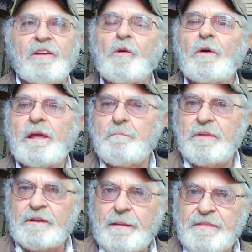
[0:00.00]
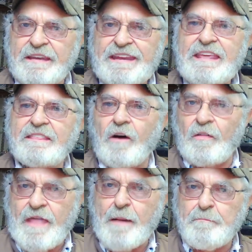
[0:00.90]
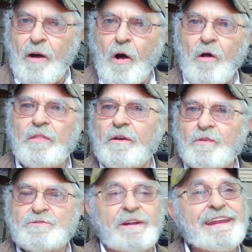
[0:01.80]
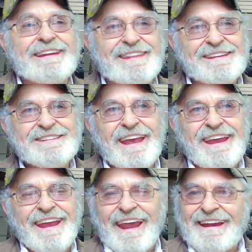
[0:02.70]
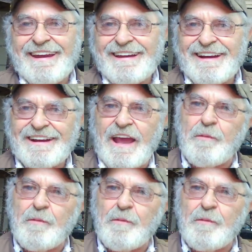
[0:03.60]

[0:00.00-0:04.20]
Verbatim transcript: go ahead and build up the teeth on that pawl that goes on the end of this, and then kind of